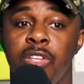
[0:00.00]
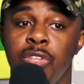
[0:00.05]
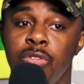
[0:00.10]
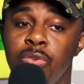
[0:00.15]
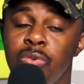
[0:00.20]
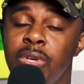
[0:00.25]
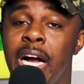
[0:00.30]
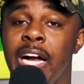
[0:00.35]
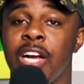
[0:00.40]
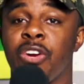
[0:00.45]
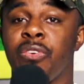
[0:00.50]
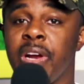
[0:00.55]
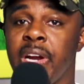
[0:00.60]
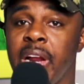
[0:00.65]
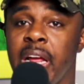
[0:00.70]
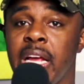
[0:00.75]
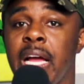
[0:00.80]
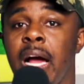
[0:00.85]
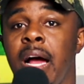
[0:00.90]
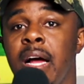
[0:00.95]
you got grade
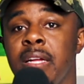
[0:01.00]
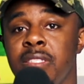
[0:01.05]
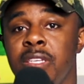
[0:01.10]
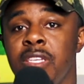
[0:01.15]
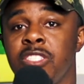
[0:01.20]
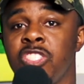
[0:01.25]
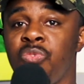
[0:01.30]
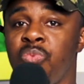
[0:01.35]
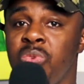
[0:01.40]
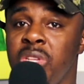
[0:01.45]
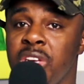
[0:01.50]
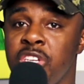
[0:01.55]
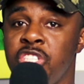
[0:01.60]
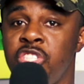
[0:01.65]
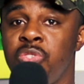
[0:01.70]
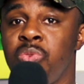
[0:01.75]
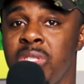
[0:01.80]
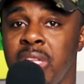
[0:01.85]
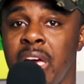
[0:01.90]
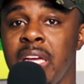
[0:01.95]
A content, so we look
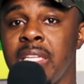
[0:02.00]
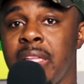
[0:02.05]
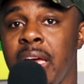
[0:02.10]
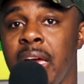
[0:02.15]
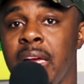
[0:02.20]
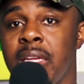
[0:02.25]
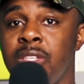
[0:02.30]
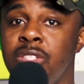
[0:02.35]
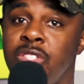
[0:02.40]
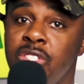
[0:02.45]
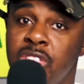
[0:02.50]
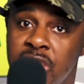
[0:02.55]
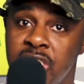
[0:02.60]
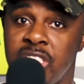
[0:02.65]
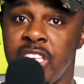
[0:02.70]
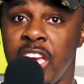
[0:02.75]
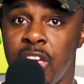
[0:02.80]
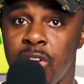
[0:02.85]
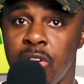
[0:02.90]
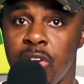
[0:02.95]
at you like that, the
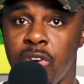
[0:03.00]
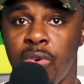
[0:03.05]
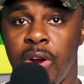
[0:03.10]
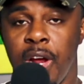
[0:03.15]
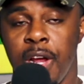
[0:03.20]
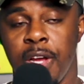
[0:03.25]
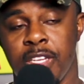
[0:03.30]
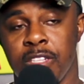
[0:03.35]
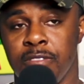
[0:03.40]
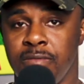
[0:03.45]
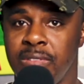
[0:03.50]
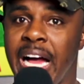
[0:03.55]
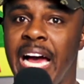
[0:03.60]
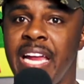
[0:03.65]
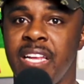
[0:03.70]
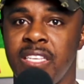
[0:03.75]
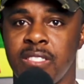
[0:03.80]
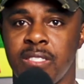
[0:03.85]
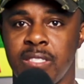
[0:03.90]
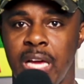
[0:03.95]
standard, right? Because
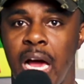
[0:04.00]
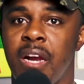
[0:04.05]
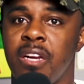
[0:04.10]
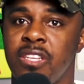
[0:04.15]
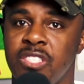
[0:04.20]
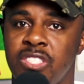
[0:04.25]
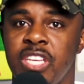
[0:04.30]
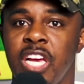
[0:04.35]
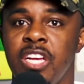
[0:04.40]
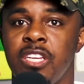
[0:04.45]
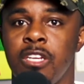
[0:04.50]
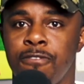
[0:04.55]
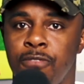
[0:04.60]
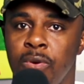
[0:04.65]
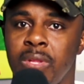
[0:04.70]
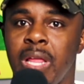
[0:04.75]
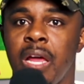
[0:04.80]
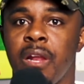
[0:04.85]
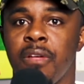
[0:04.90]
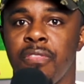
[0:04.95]
Vlad is kind of the standard for
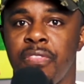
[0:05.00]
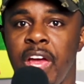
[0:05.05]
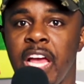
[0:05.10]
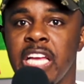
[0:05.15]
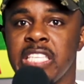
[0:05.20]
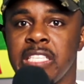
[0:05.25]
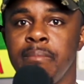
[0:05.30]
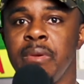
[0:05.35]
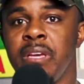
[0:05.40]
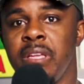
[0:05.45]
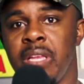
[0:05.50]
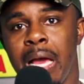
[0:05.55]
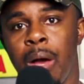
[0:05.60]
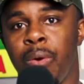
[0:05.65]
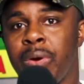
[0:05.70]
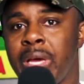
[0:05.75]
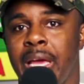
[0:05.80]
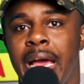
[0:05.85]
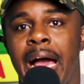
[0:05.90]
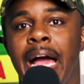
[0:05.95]
a lot of things in media. I
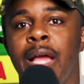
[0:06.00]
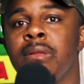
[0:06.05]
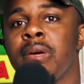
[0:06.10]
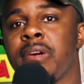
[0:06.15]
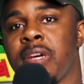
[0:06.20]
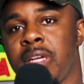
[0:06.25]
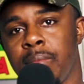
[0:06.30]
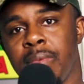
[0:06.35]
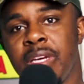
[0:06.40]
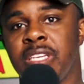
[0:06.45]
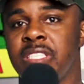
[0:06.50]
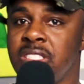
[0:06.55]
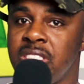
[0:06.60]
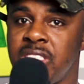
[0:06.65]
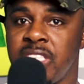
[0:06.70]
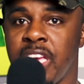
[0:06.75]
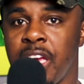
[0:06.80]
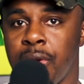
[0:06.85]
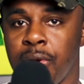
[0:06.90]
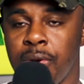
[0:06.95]
don't care how you look at him, he's the
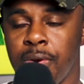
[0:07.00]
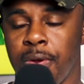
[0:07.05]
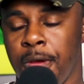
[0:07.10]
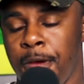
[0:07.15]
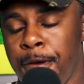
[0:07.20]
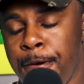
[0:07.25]
standard.